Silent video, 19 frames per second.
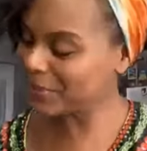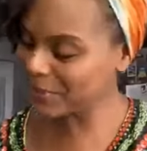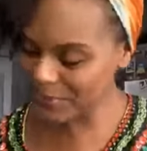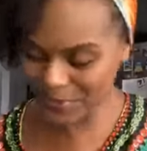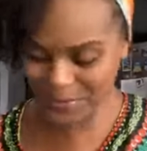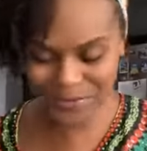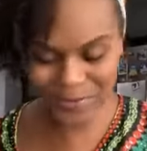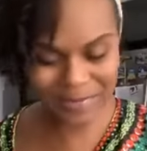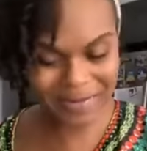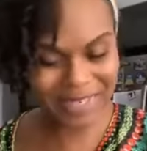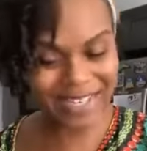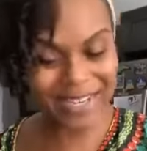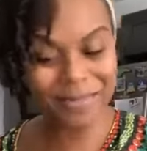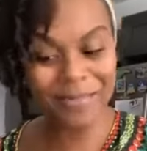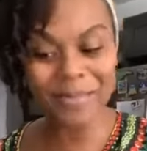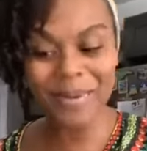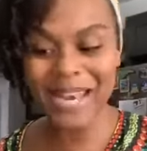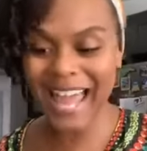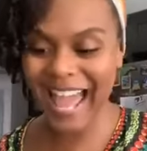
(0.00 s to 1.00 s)

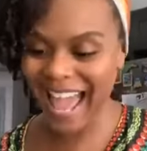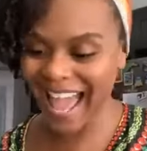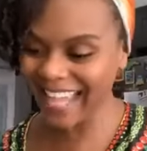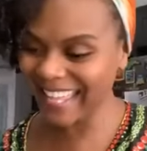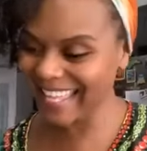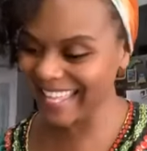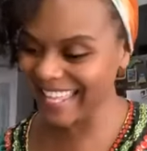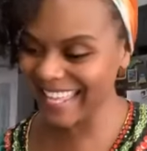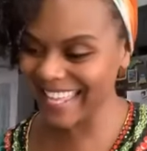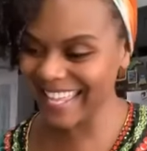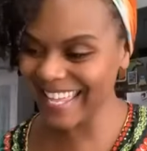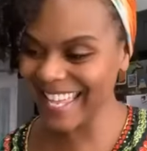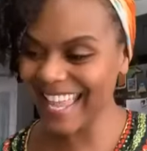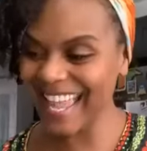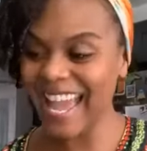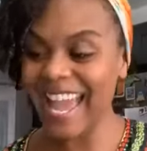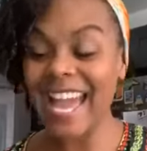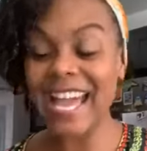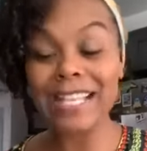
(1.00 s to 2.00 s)
honey,
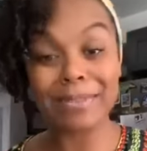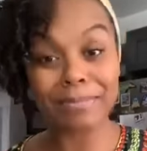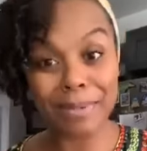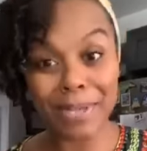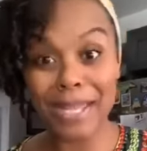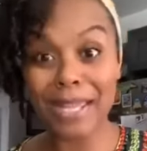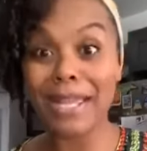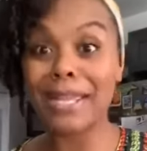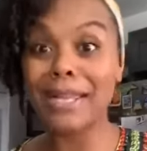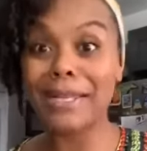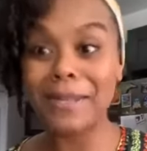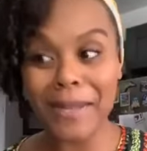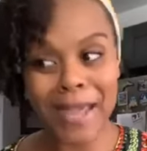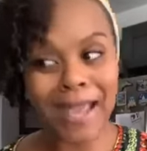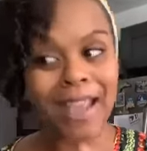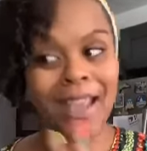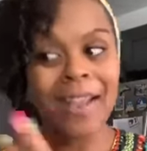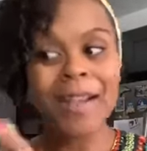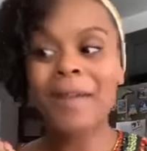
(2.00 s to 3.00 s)
Blackie has been
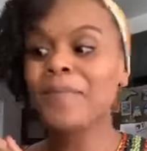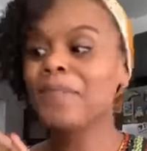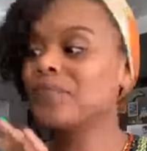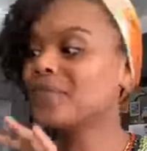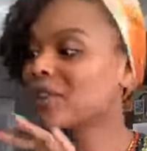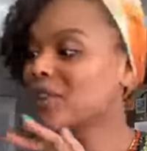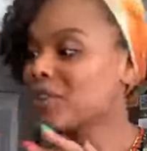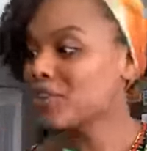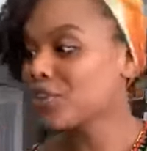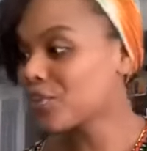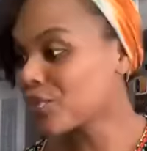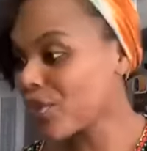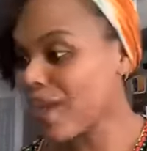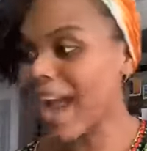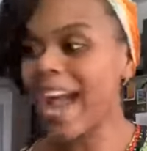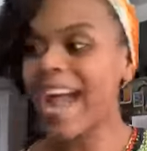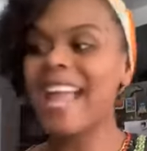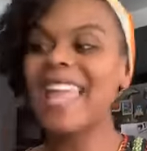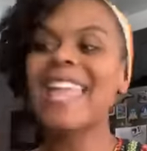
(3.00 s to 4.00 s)

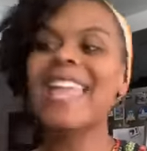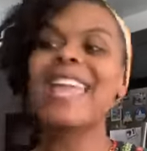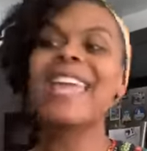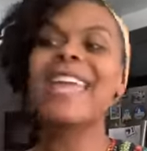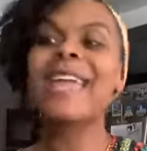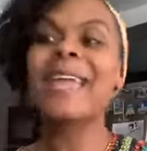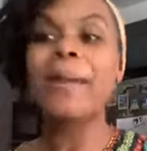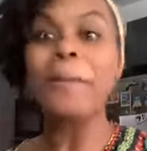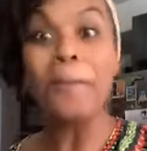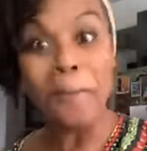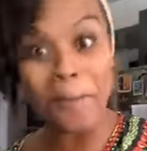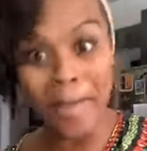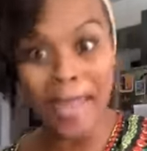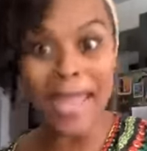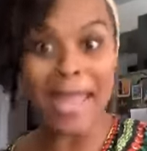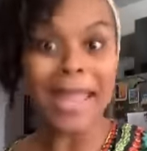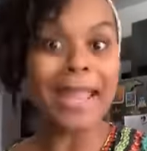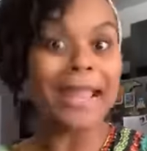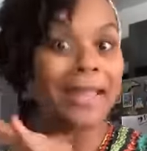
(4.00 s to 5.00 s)
trying
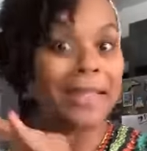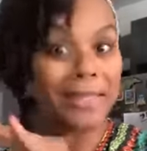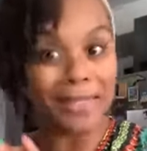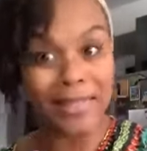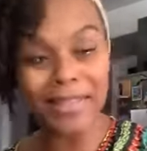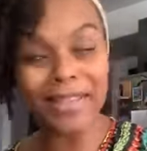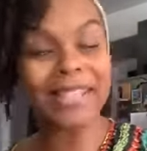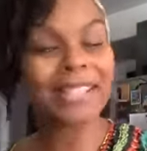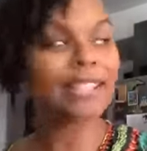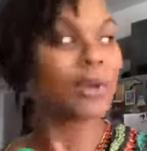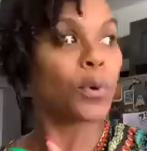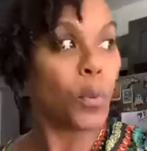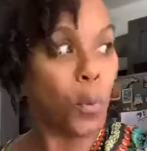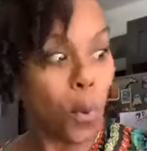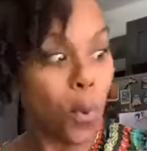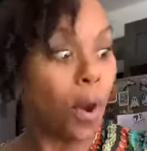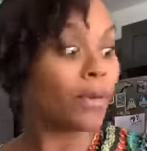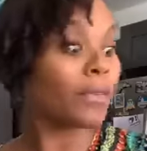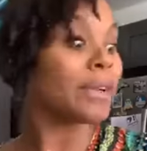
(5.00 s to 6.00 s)
me this
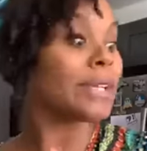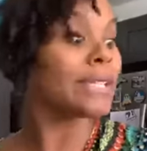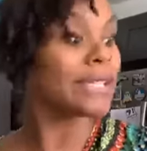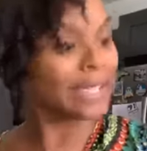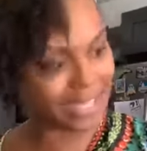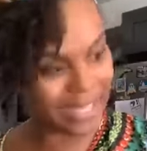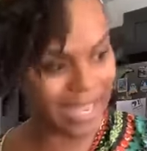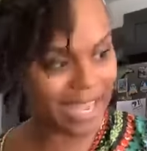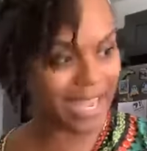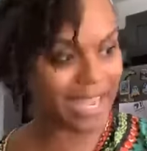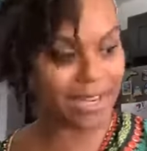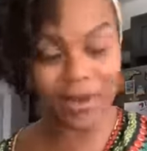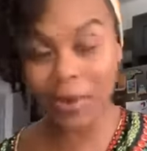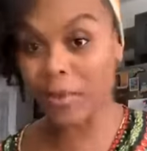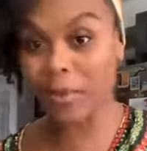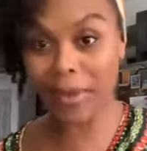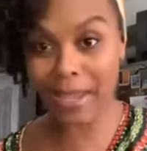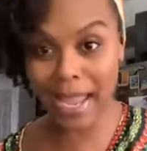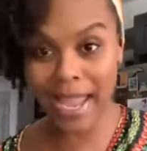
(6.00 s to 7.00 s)
quarantine,
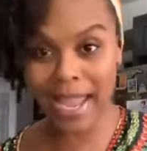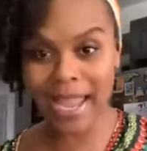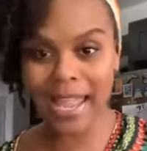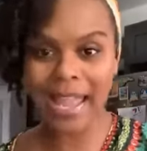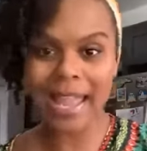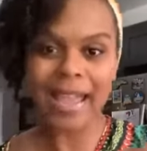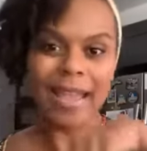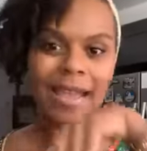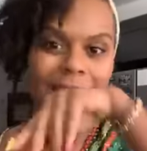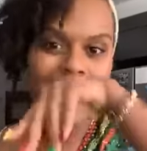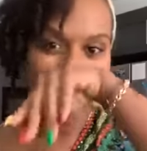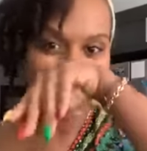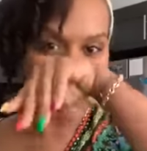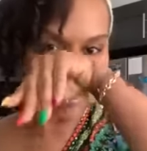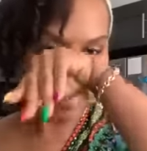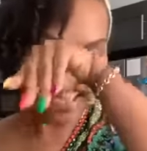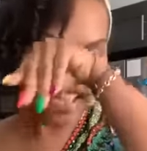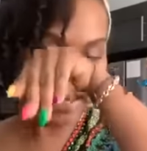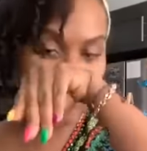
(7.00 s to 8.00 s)
okay?
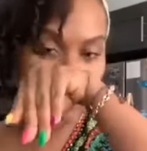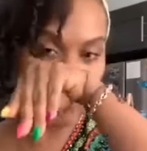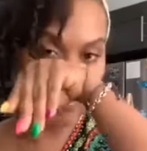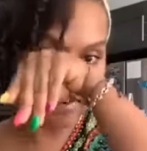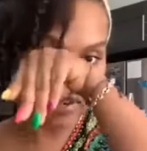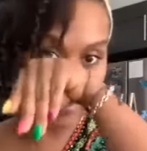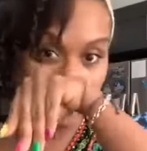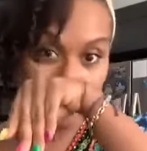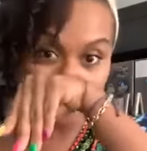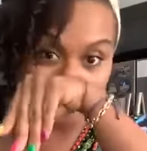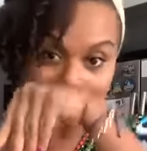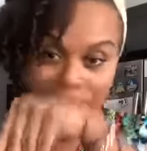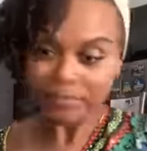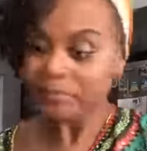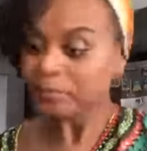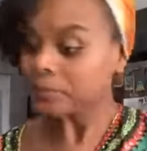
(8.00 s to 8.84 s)
Honey, how in the world